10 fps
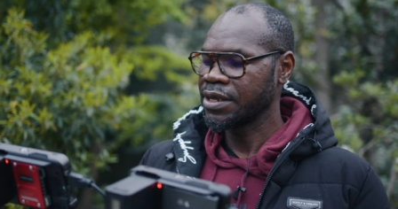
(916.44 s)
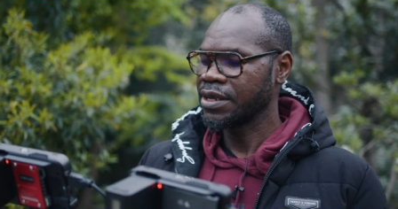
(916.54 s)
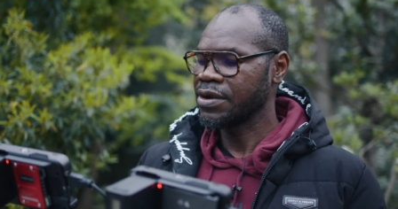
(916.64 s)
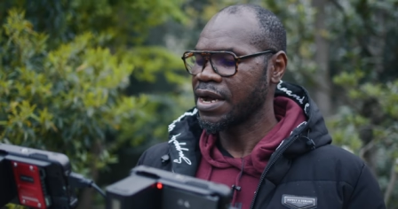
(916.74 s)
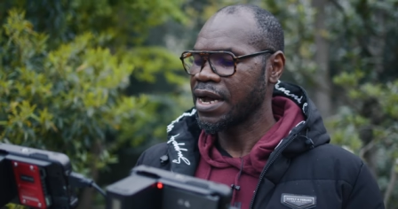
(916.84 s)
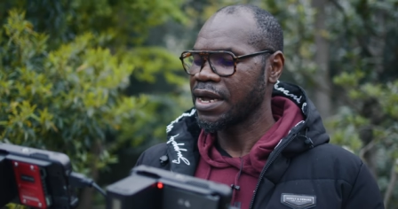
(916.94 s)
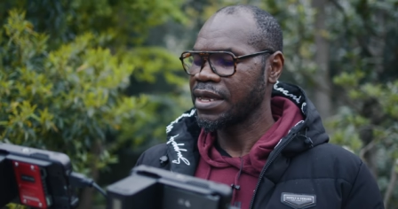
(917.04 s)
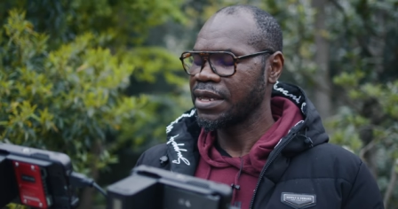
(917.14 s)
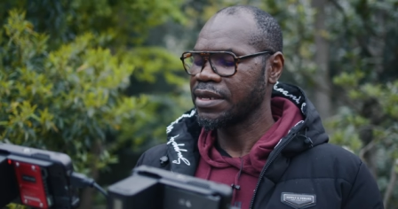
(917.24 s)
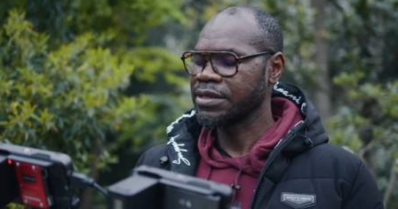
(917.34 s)
you know,
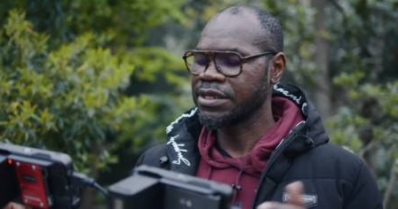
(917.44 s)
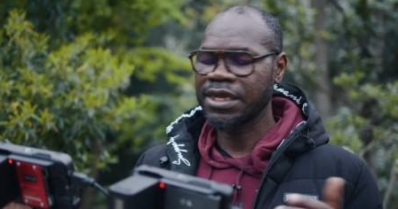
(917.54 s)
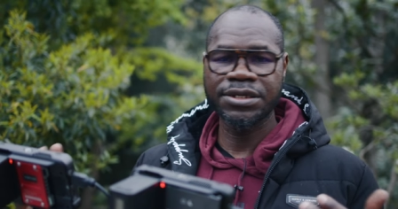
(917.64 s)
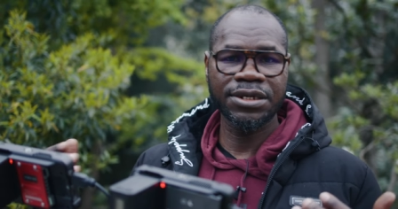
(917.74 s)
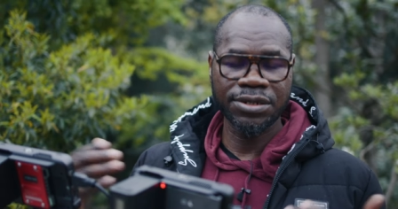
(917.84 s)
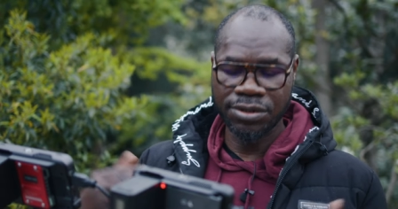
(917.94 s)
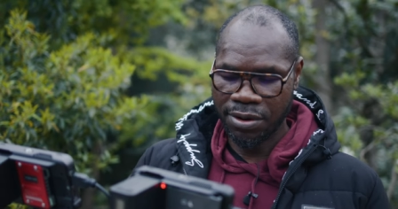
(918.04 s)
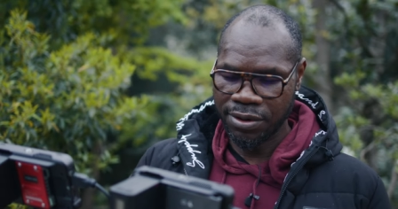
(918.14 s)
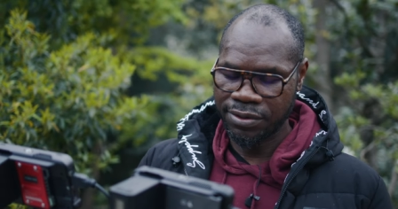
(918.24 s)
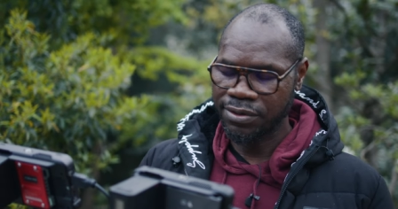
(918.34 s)
eye detection is
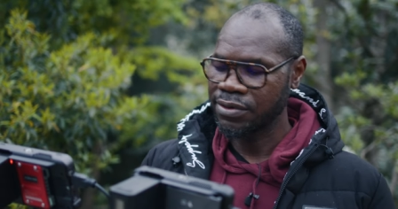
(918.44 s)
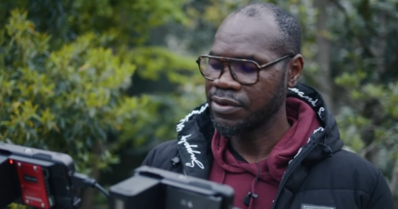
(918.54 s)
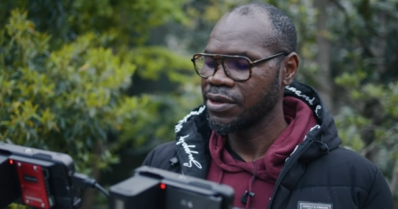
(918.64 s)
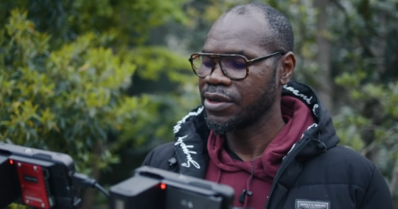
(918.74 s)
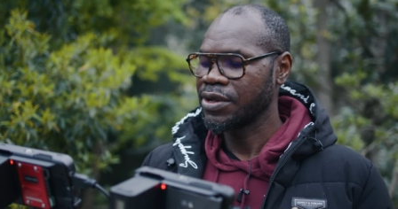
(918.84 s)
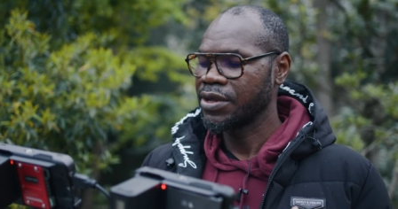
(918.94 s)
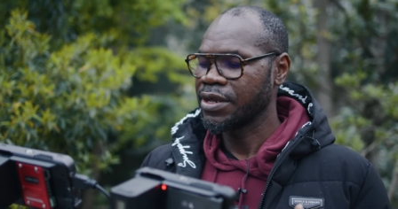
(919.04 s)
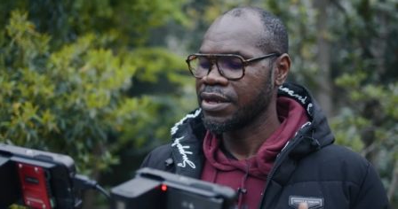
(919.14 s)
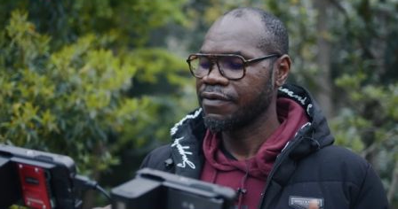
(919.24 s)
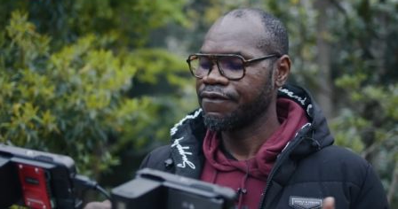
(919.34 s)
on,
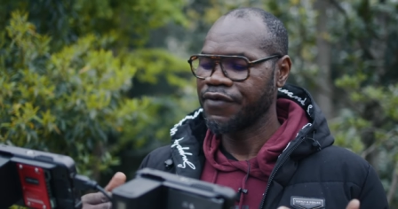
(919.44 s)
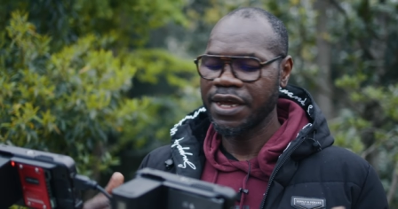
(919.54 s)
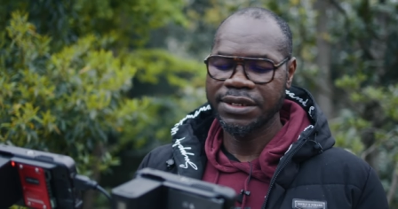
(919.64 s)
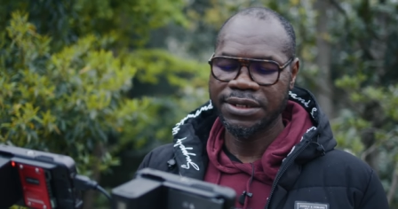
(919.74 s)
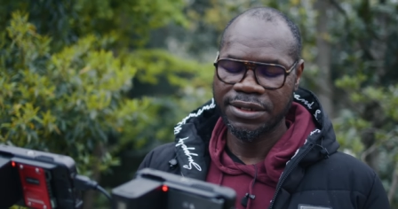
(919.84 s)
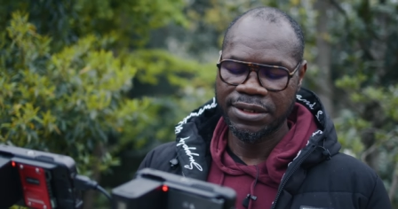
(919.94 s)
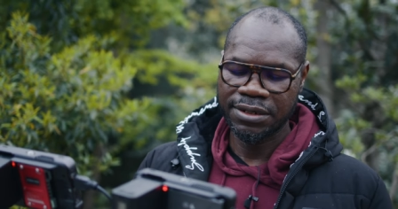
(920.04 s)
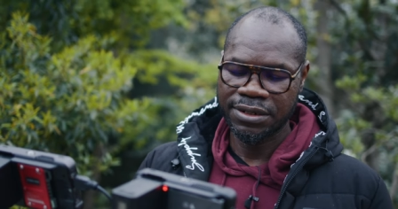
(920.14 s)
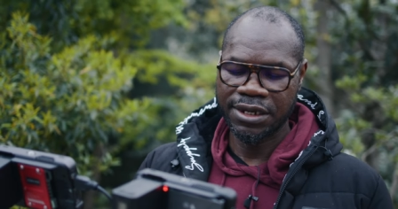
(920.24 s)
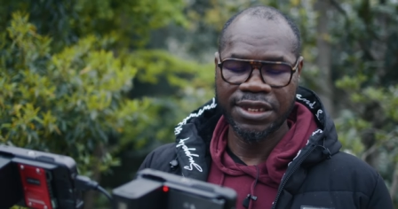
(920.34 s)
face
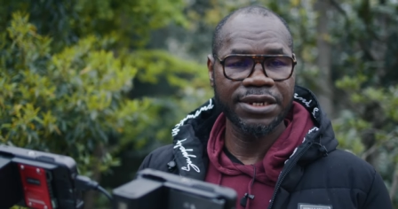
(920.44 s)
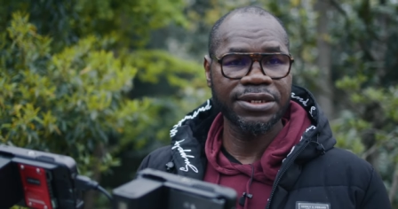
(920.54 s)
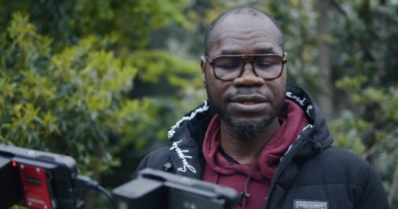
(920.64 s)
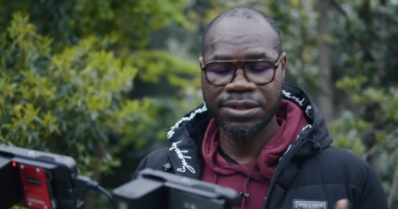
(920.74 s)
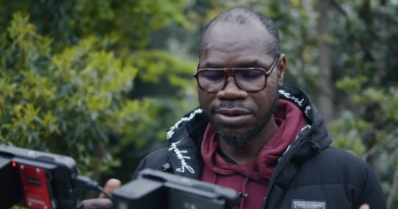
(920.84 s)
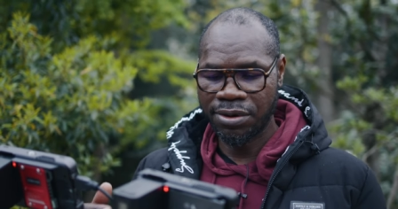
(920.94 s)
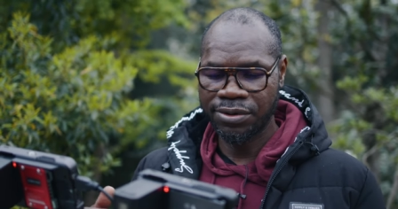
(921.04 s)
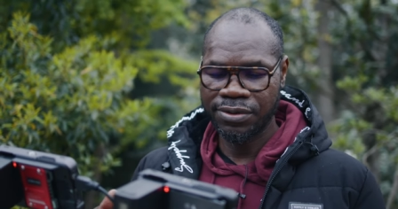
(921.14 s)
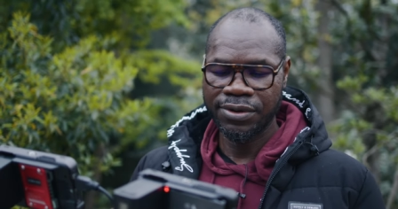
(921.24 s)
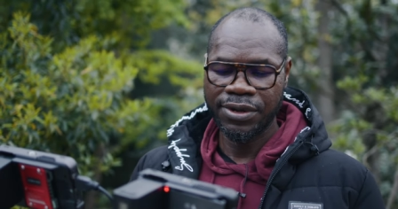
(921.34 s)
detection is
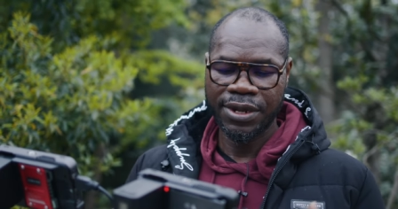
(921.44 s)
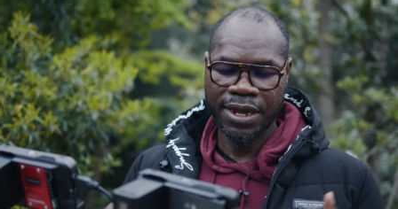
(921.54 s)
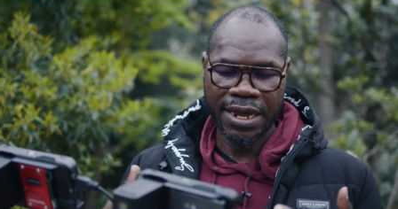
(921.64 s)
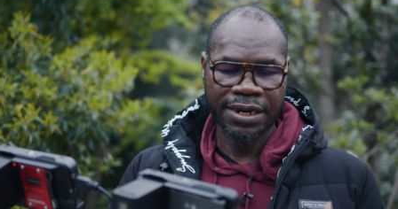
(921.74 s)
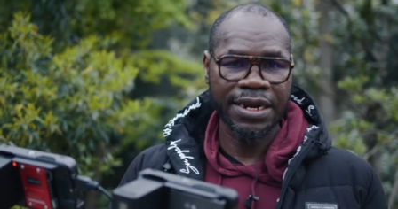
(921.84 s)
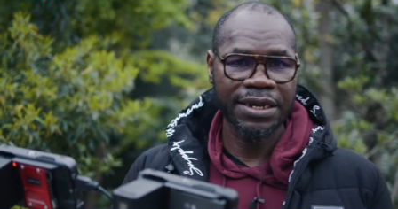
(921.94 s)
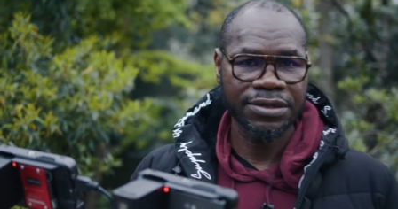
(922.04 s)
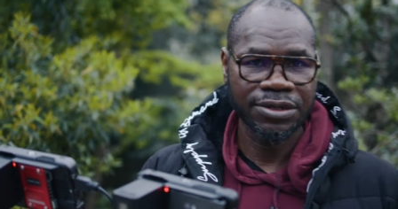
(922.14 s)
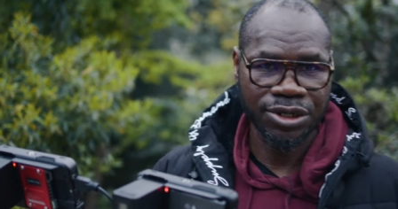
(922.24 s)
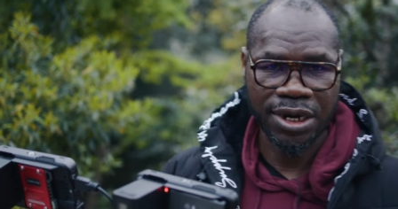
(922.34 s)
on, and let
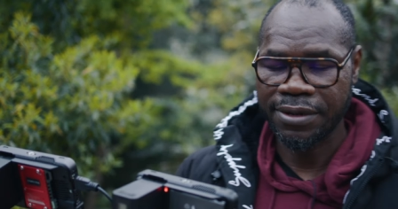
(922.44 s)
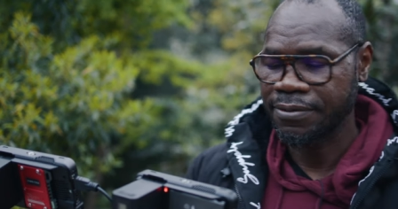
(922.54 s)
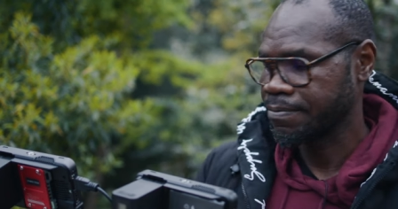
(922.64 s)
try.